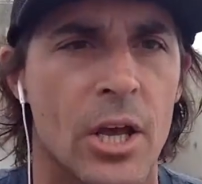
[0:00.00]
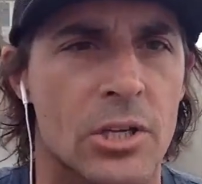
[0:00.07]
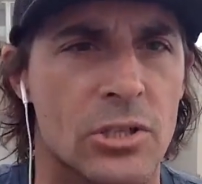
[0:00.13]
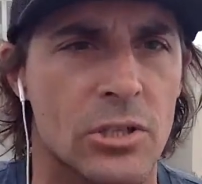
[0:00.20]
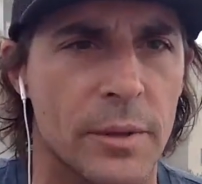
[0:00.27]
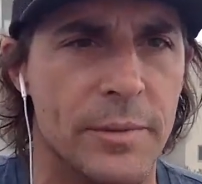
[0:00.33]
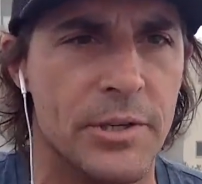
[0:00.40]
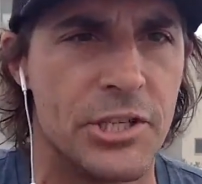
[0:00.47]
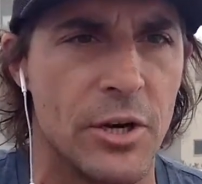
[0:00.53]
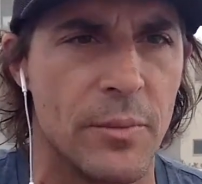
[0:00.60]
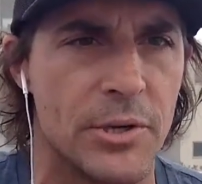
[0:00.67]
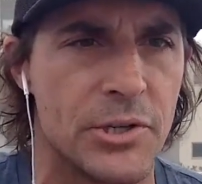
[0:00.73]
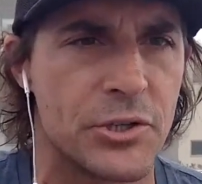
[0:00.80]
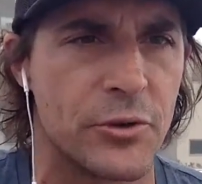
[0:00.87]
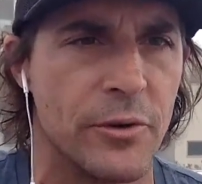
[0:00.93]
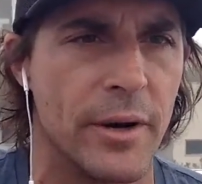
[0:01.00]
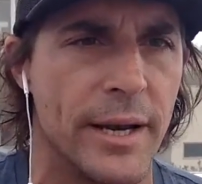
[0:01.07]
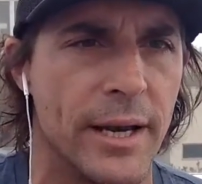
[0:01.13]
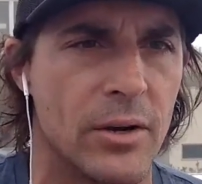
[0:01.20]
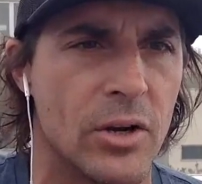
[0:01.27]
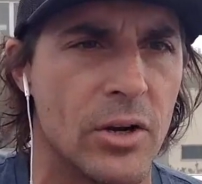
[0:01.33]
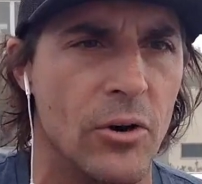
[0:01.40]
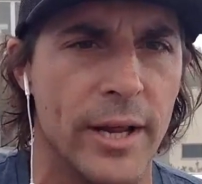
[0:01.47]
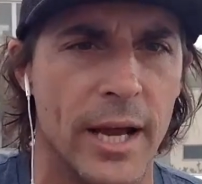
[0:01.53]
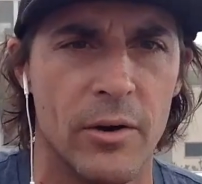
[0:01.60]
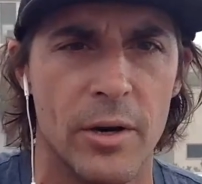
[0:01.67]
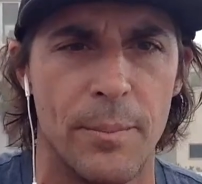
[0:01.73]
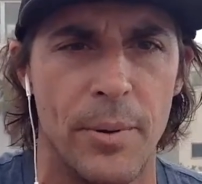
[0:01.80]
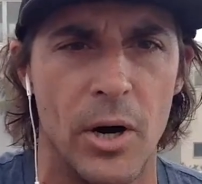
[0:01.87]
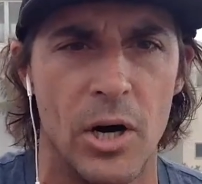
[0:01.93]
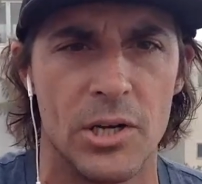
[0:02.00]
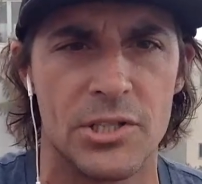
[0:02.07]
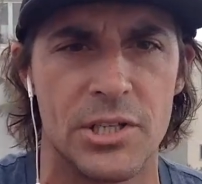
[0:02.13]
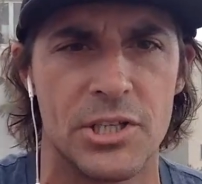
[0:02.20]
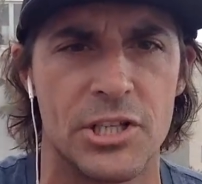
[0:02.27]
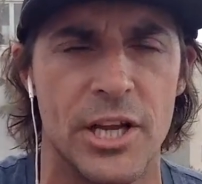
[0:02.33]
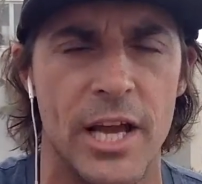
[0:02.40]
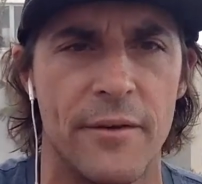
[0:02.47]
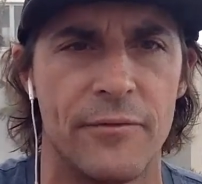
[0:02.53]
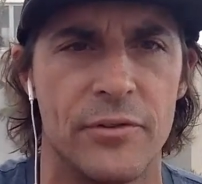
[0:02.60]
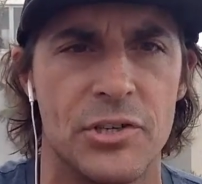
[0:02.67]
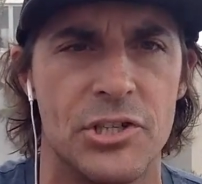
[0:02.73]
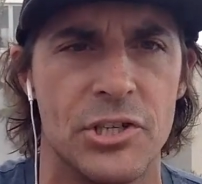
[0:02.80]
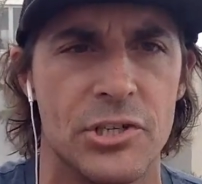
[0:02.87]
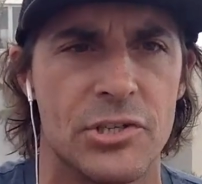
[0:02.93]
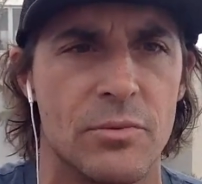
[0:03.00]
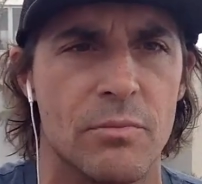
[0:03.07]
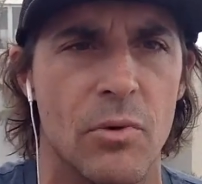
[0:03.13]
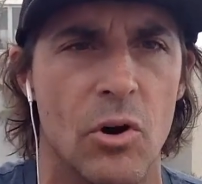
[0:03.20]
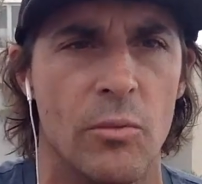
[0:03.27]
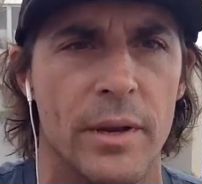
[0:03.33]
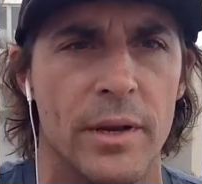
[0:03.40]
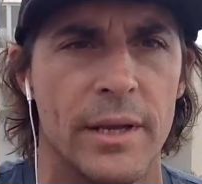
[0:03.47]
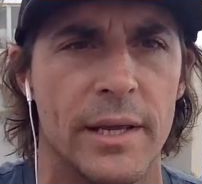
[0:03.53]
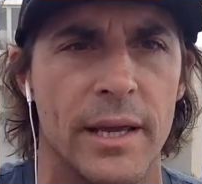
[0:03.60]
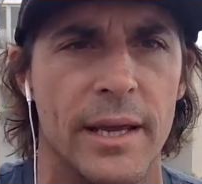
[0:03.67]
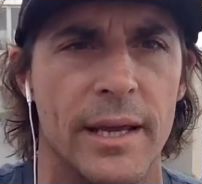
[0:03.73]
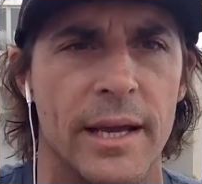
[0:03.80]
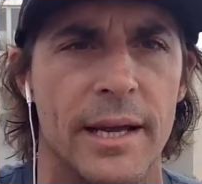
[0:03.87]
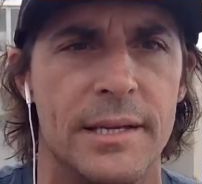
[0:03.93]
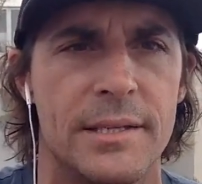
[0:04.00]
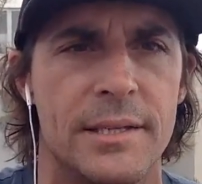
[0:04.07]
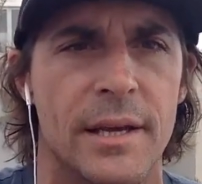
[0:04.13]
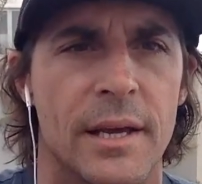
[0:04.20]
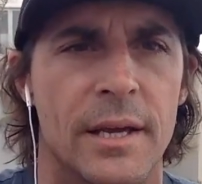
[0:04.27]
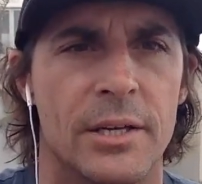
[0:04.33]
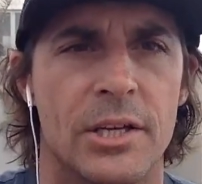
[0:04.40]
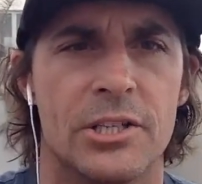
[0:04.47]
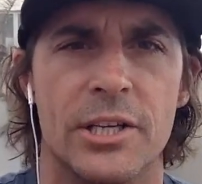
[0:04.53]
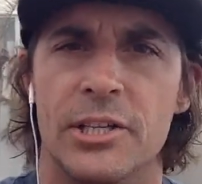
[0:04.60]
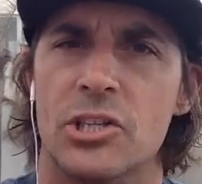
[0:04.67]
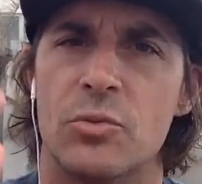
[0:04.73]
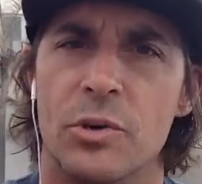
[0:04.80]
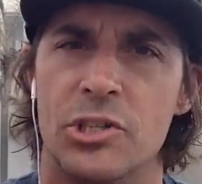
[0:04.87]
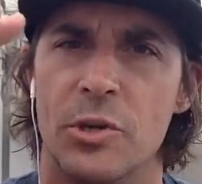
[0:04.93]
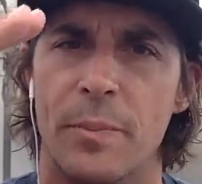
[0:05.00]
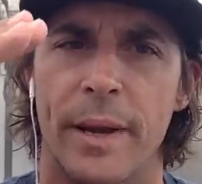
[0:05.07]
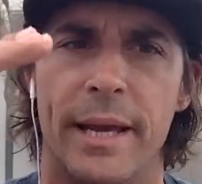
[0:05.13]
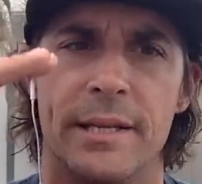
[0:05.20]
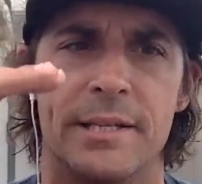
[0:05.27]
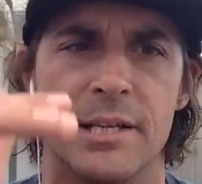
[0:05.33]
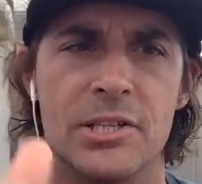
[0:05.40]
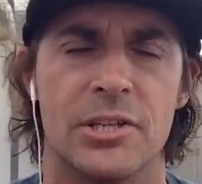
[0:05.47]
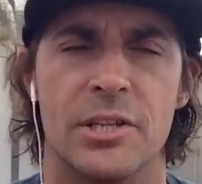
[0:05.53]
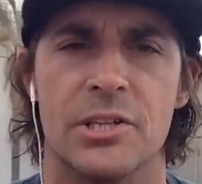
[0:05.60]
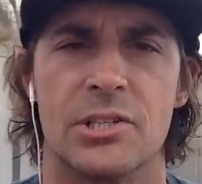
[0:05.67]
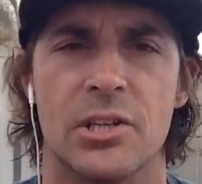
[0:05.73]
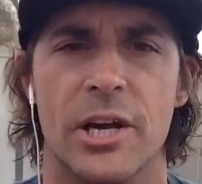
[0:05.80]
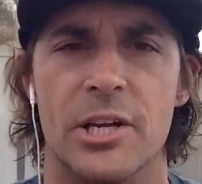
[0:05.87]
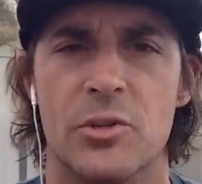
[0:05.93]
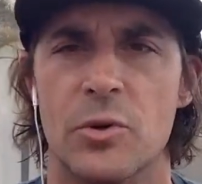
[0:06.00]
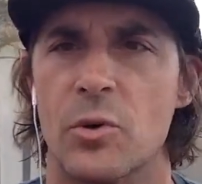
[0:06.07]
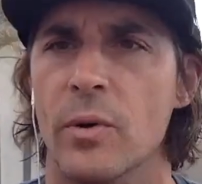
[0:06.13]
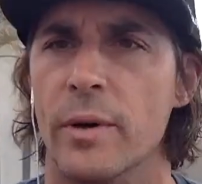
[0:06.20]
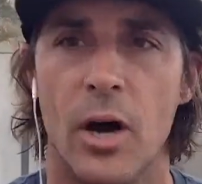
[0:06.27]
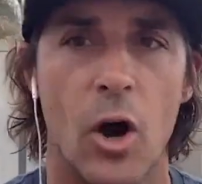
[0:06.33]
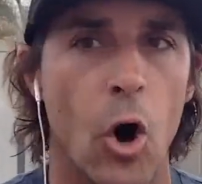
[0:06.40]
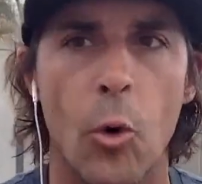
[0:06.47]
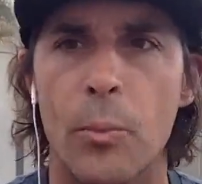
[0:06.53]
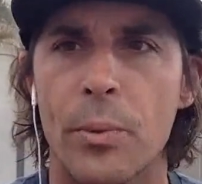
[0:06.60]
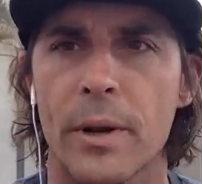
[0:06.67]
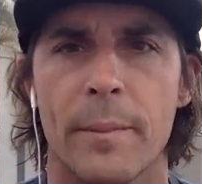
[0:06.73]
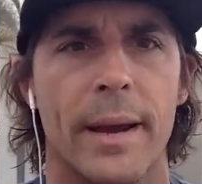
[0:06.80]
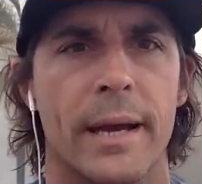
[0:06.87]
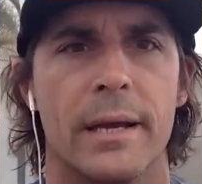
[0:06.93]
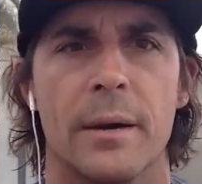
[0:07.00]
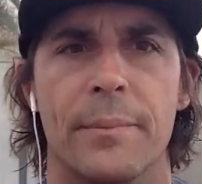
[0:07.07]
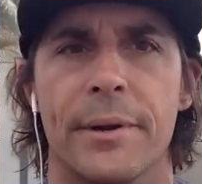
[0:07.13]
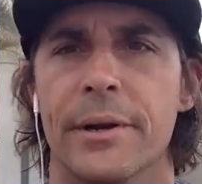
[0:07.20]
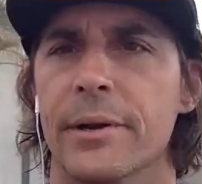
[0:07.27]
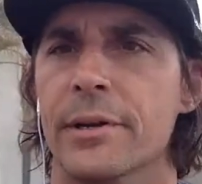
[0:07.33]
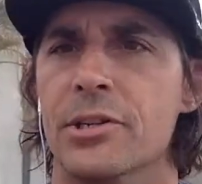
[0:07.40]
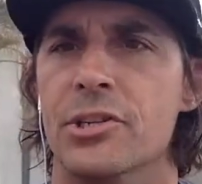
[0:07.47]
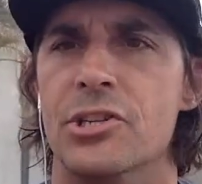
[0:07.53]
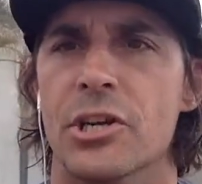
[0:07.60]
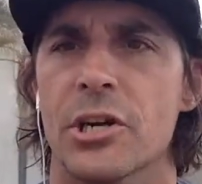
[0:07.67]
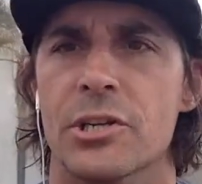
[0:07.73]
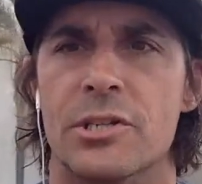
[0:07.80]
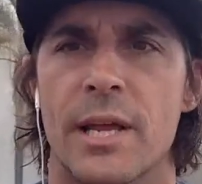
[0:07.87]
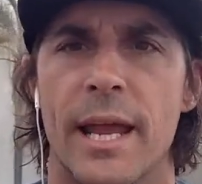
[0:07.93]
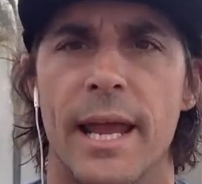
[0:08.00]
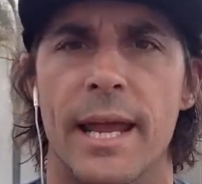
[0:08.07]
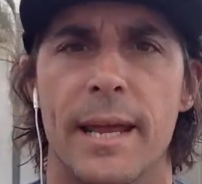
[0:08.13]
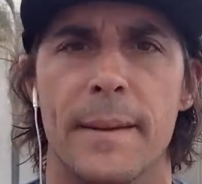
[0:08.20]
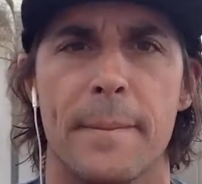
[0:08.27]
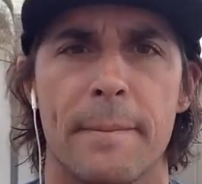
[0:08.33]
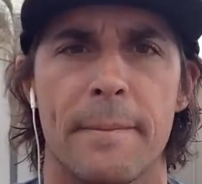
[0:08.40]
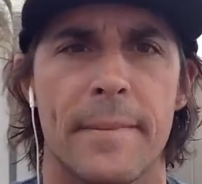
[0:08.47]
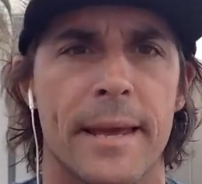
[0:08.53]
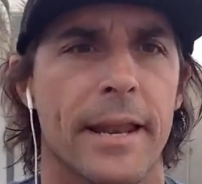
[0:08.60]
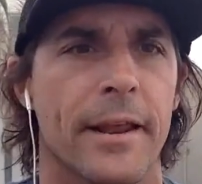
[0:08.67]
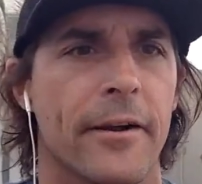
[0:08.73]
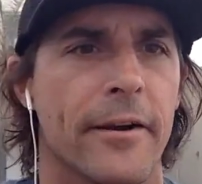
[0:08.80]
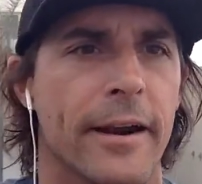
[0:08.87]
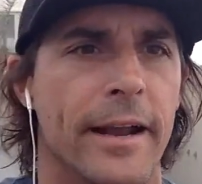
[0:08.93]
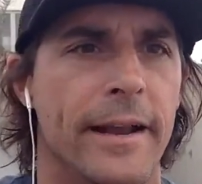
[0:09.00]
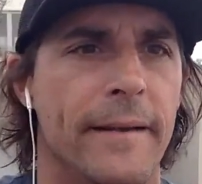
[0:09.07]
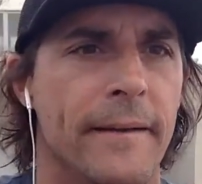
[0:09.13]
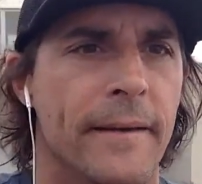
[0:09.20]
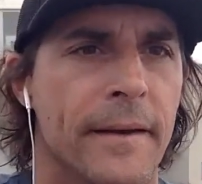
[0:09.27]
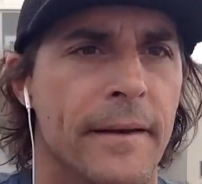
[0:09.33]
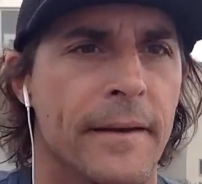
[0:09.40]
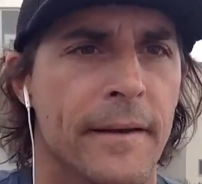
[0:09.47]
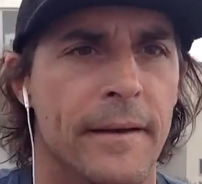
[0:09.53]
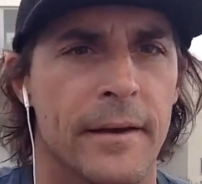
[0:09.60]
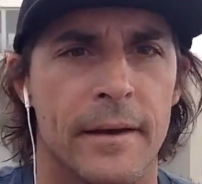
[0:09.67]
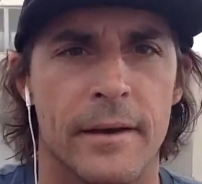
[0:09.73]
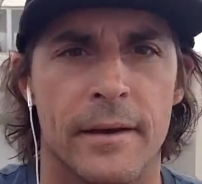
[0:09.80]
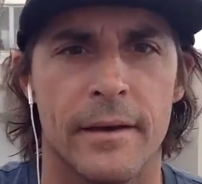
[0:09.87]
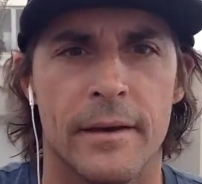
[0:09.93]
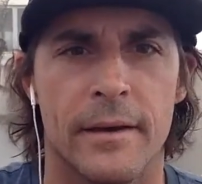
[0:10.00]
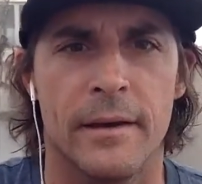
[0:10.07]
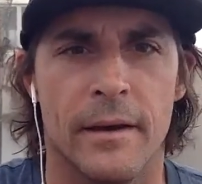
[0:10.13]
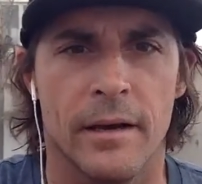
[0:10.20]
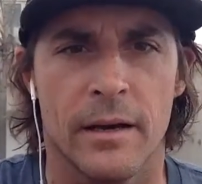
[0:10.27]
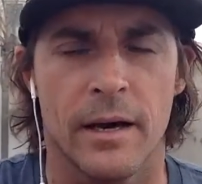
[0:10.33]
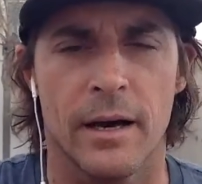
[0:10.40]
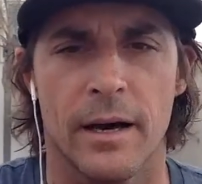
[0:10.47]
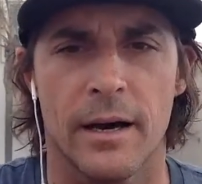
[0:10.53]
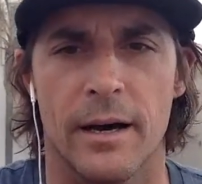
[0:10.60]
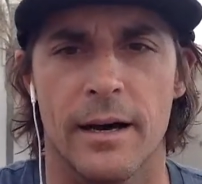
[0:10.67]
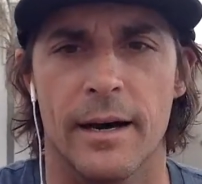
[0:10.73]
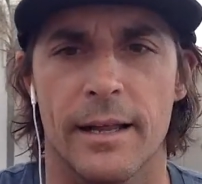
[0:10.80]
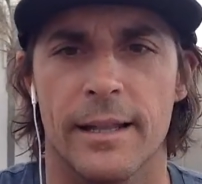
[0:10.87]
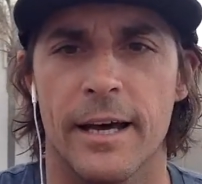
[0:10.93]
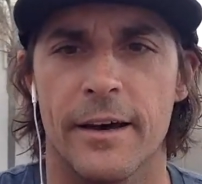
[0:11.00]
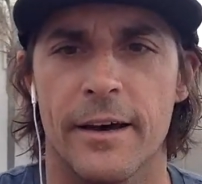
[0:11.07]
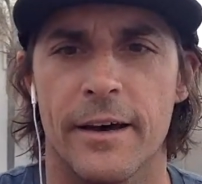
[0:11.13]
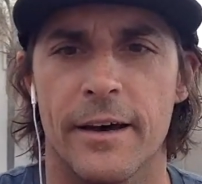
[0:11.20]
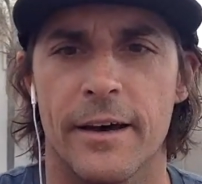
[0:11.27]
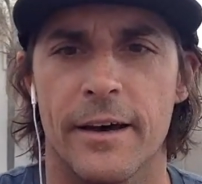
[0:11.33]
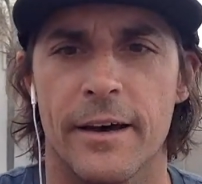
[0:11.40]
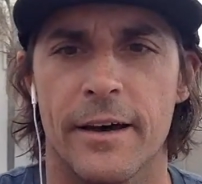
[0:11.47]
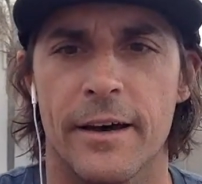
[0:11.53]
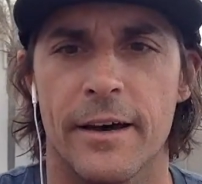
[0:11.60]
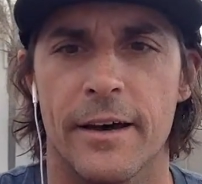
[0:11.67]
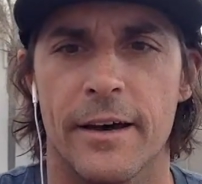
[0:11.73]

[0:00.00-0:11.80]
So let me share my screen right now, Cody. I'm gonna pause the chat for just a moment, okay, guys? Because I just want you to pay attention to these slides real quick. I'll open it back up here in just a minute, all right? I ah, love this, guys.